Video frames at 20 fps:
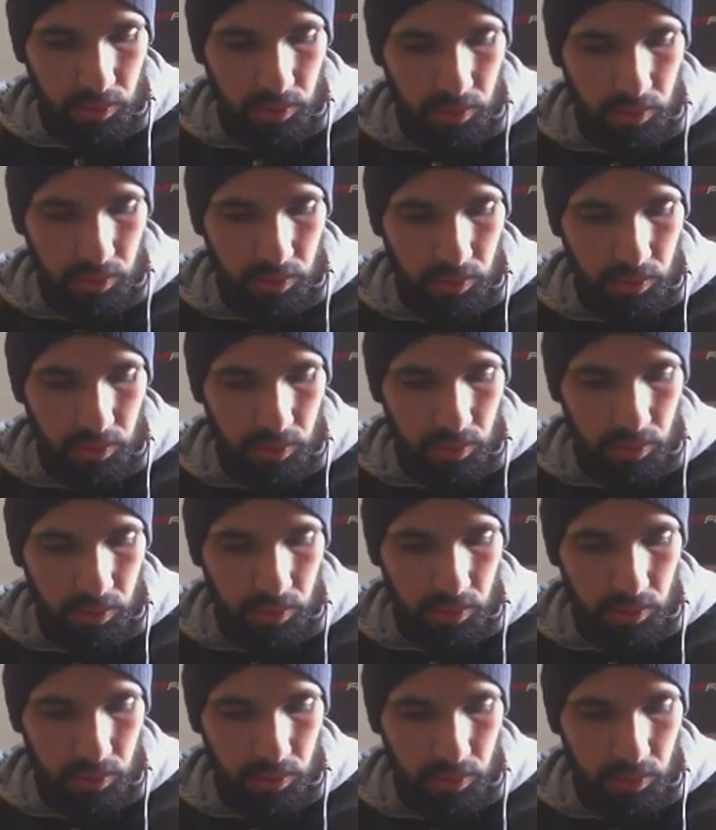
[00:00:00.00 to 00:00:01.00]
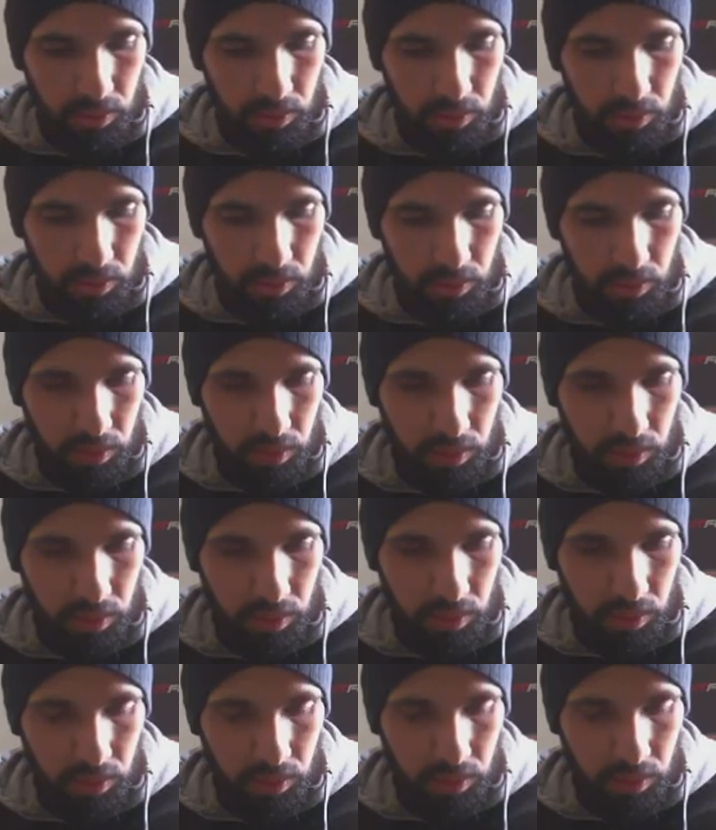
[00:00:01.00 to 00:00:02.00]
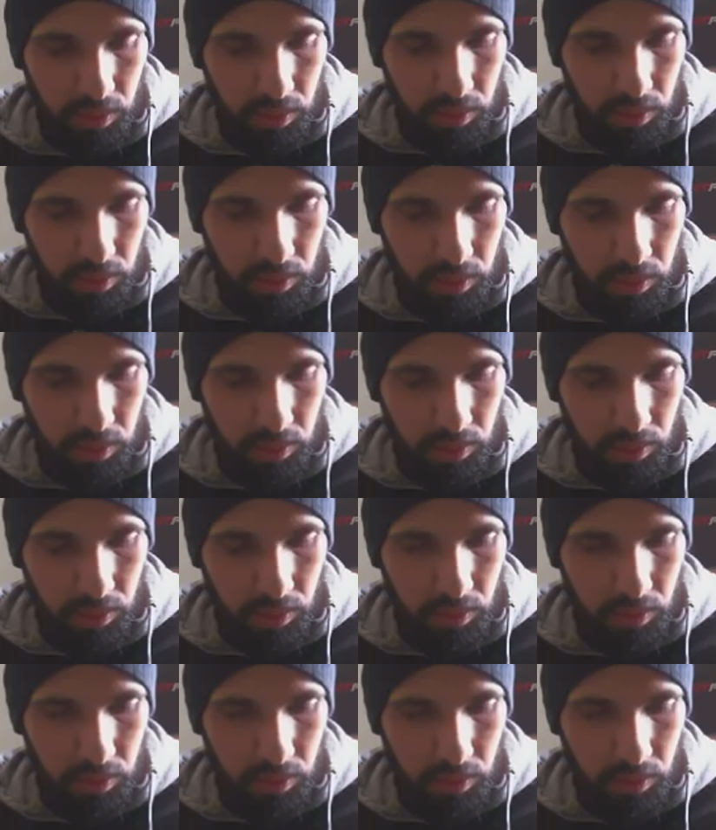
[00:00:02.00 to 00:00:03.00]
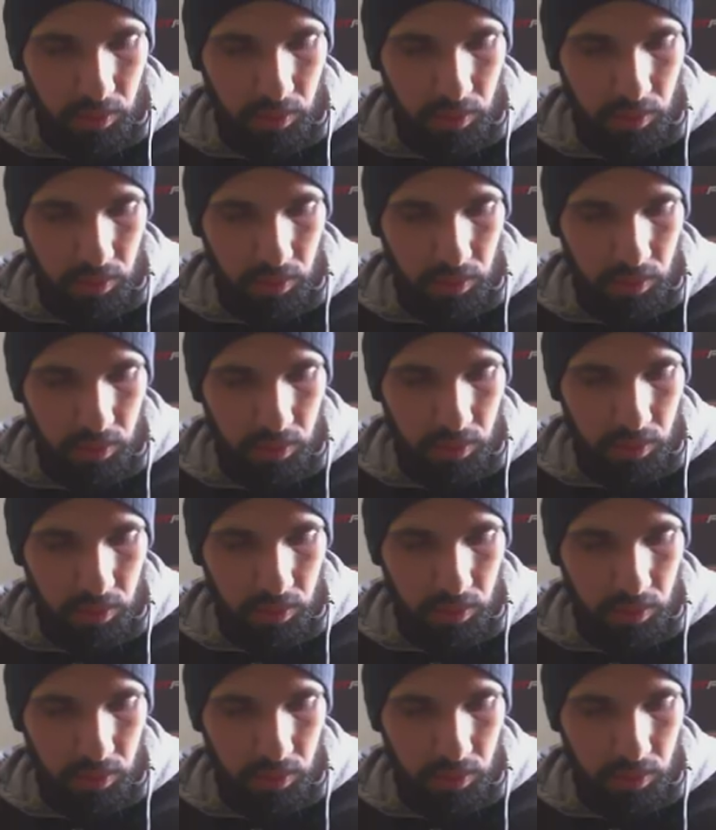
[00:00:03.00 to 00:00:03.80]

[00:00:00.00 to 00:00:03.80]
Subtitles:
(silence)